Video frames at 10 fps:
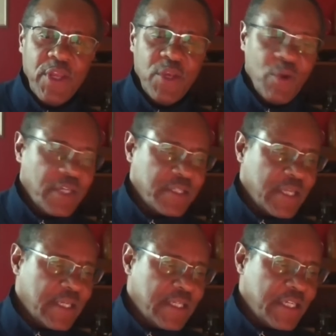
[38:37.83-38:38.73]

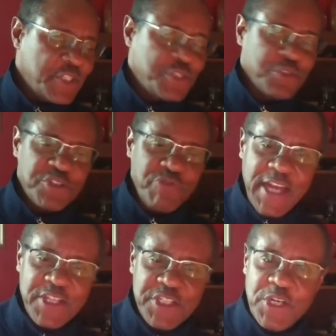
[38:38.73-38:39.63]
Is your
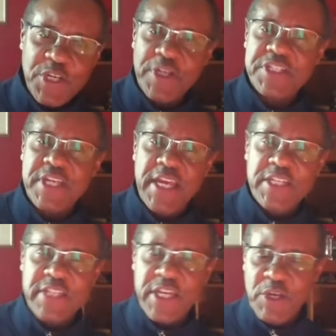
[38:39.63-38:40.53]
strategy going to
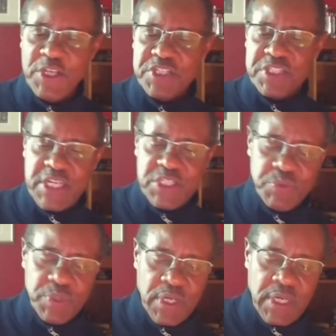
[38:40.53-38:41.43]
change? I know you said
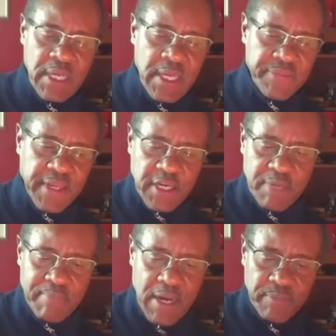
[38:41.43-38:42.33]
you were
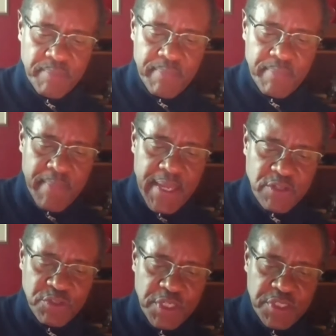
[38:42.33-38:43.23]
thinking about
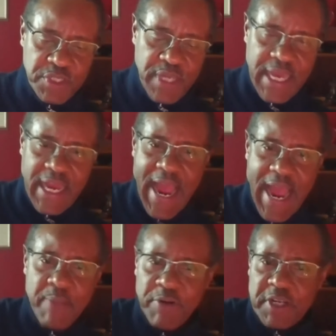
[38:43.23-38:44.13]
making sure that you had a
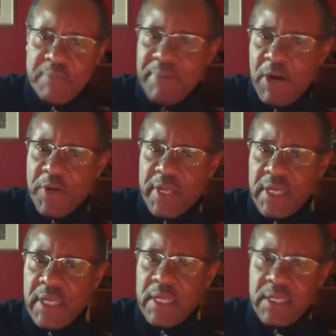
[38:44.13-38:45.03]
hybrid
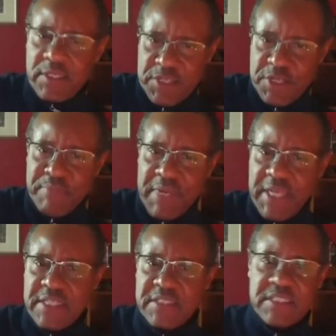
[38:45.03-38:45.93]
component to your
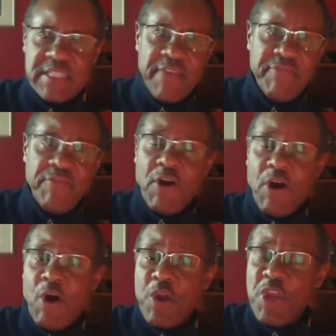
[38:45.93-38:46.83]
meetings. Is that for
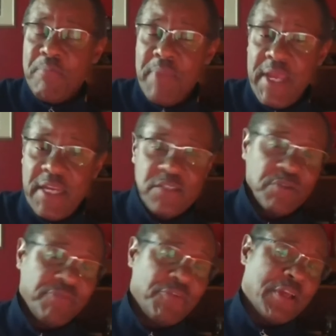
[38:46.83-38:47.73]
all your meetings
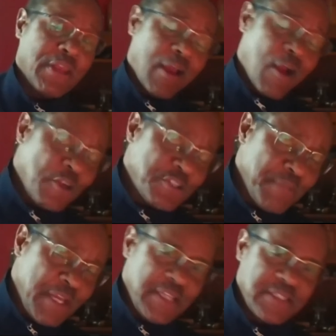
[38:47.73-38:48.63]
or for your large
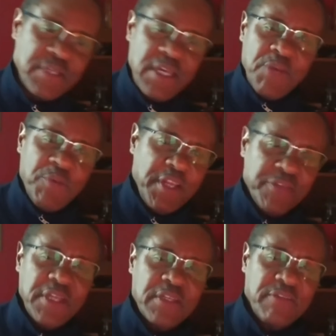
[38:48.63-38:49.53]
meetings? What do you
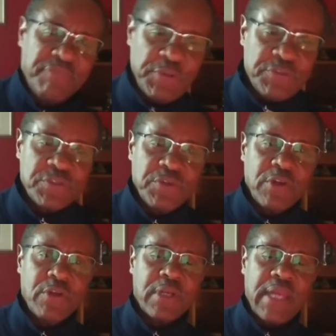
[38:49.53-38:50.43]
think the future is going
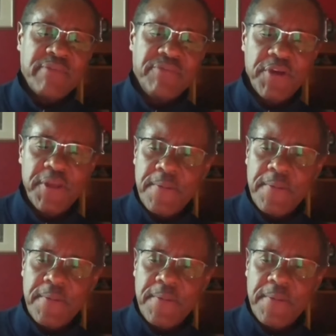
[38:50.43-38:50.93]
to look like for you?